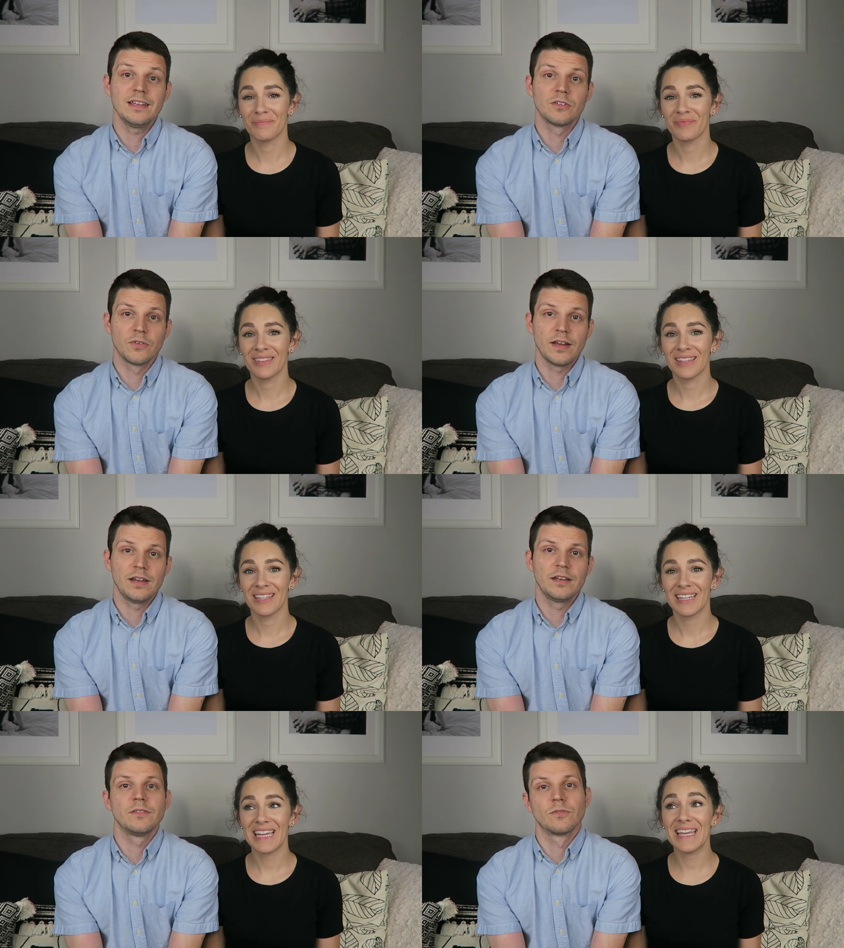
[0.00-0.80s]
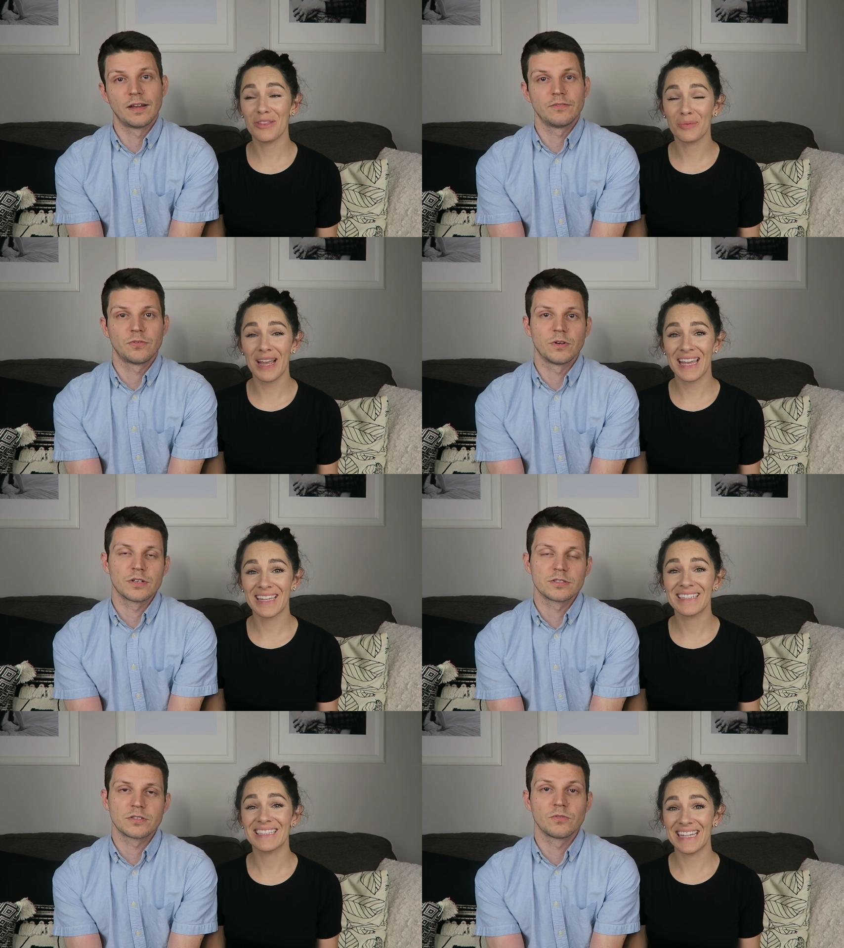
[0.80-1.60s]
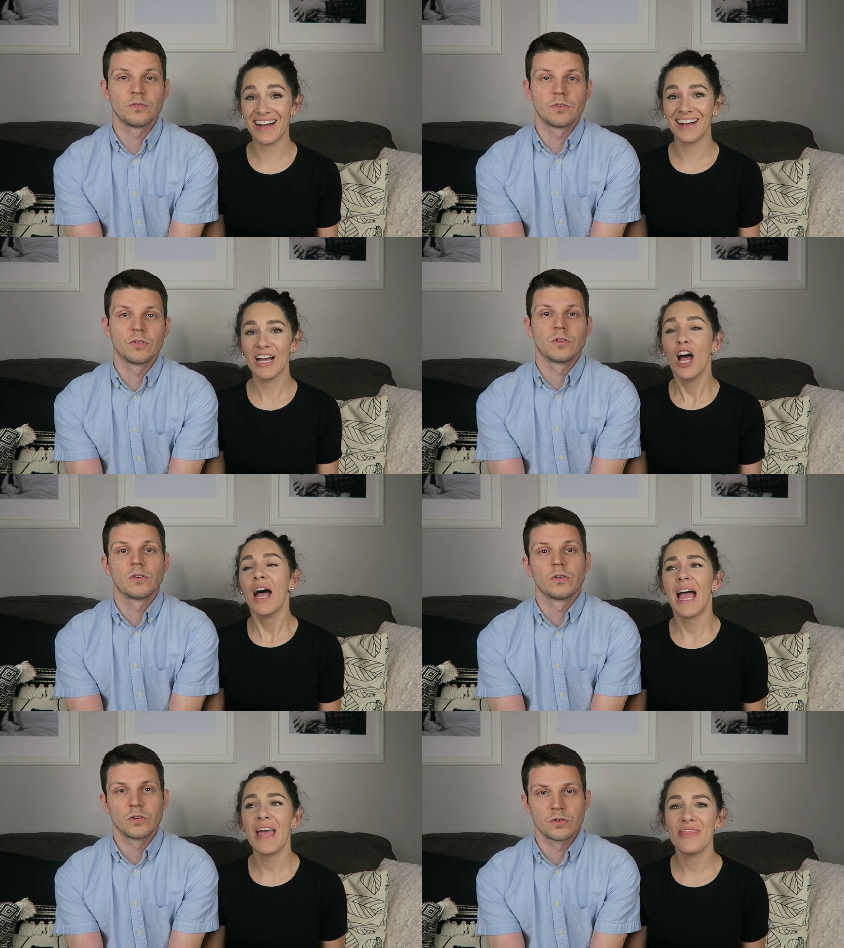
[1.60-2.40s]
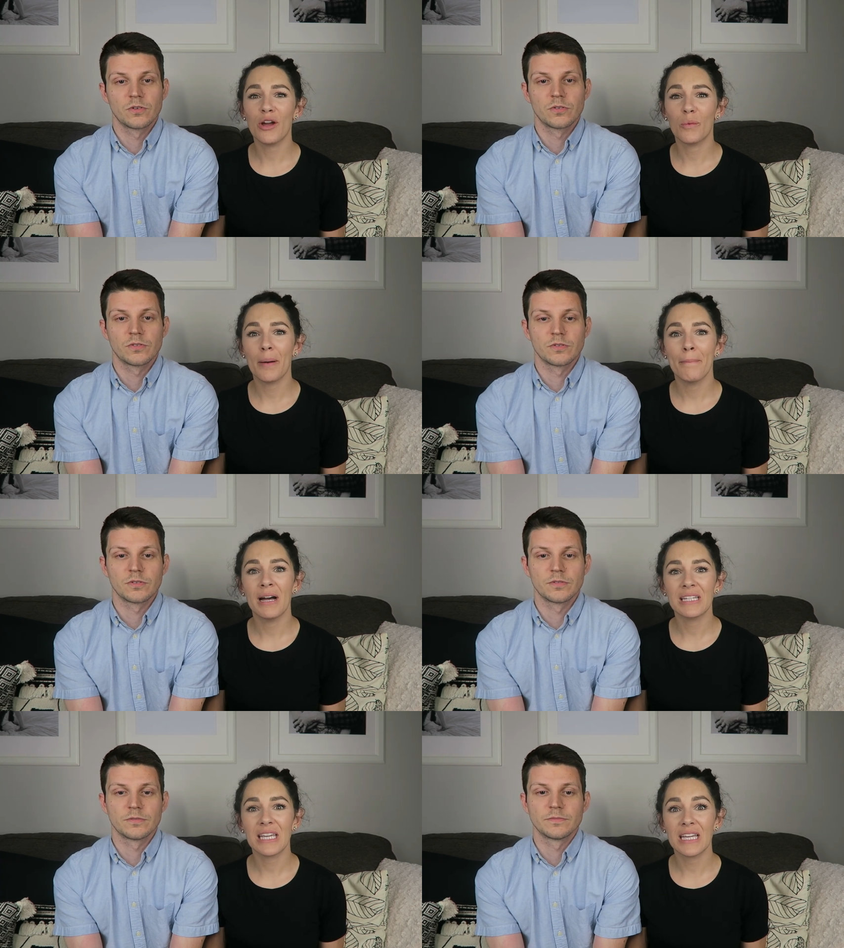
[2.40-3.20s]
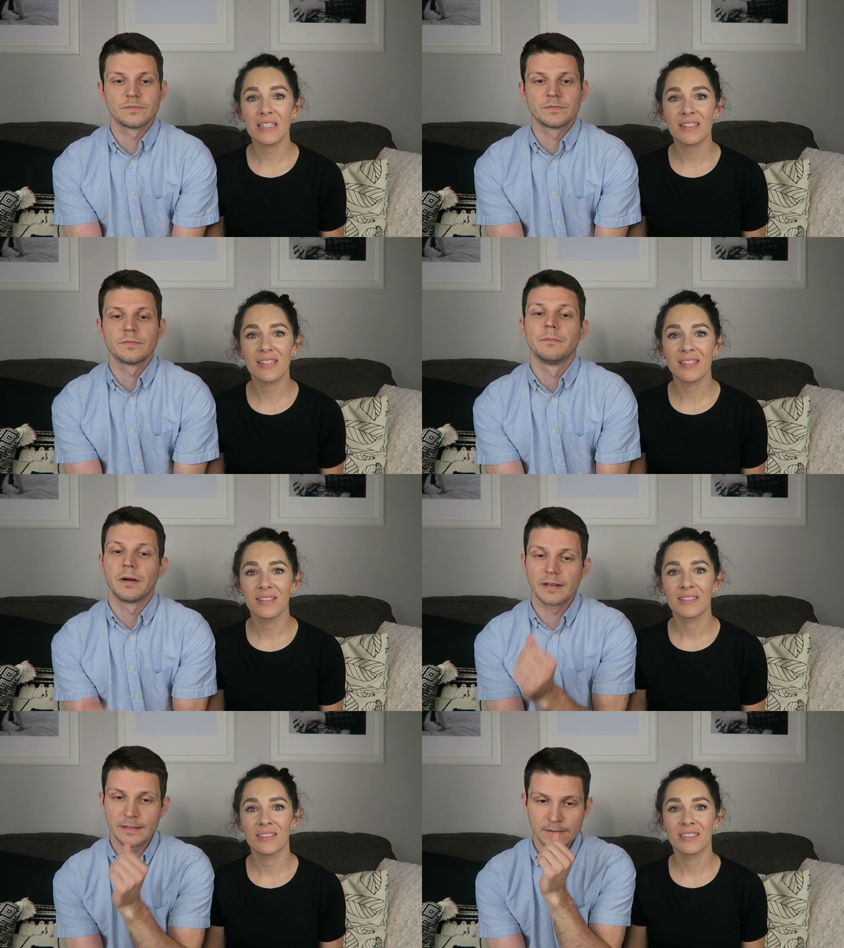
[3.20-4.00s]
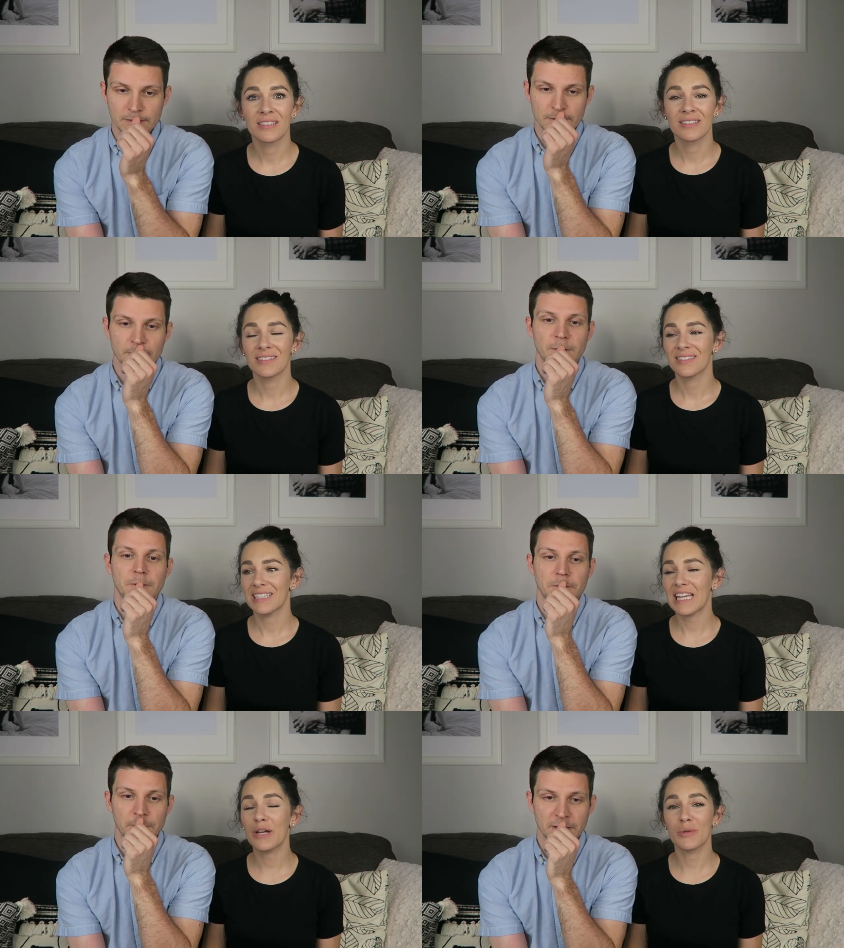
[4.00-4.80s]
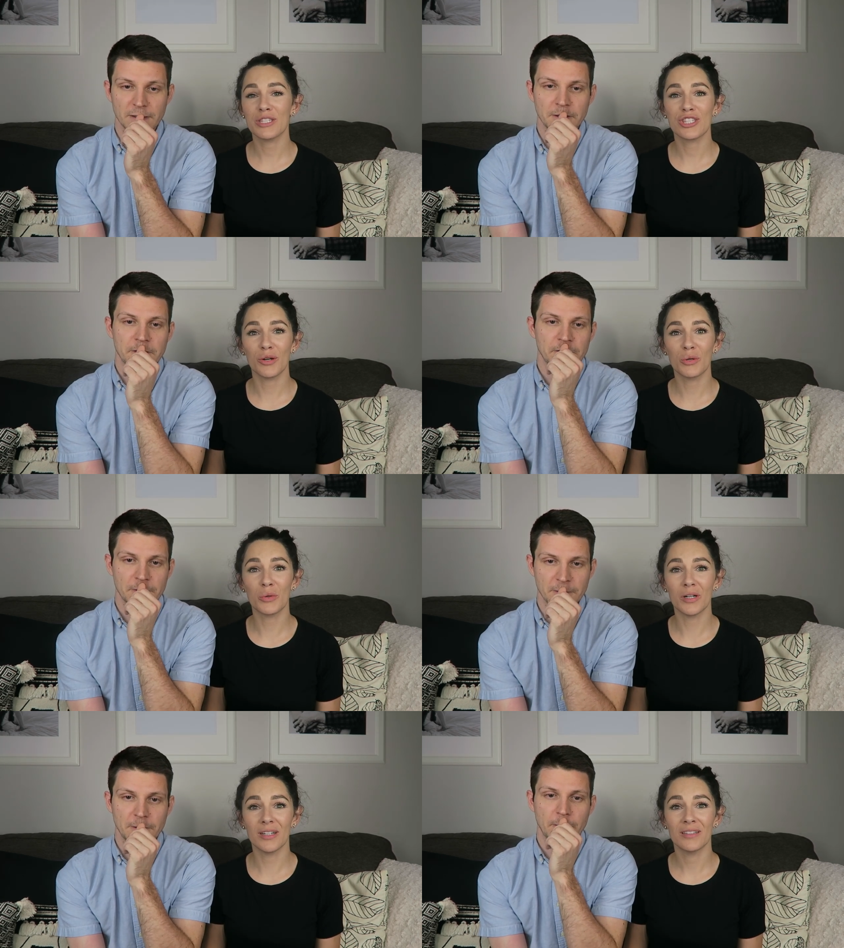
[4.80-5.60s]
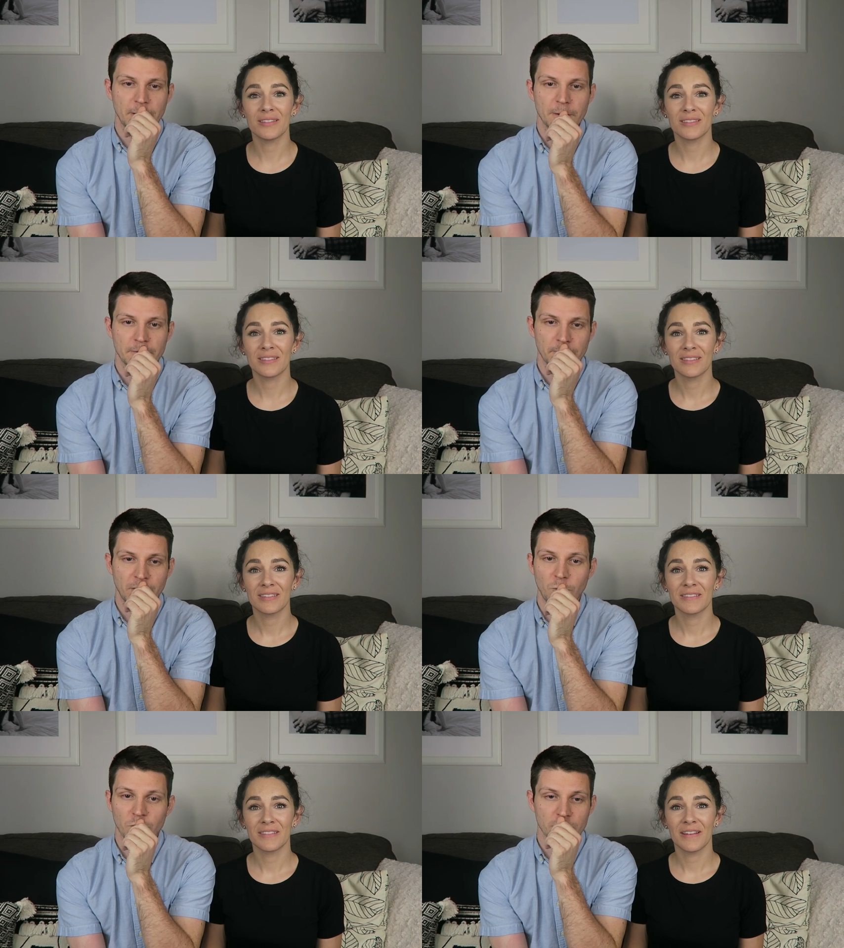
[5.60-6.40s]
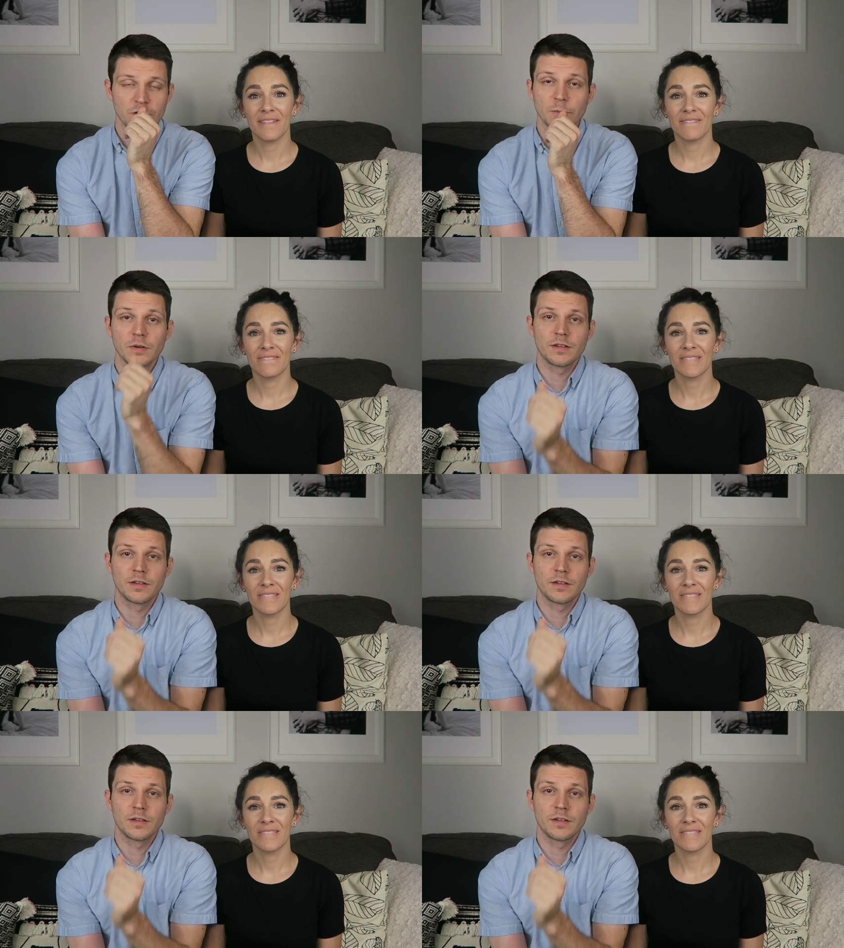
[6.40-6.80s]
Speaker 1: In the rain.
Speaker 2: In the rain. In rainforest. the rain. Yeah, and there were monkeys.
Speaker 1: Monkeys.
Speaker 2: It was so cool.
Speaker 1: Yeah, they weren't jumping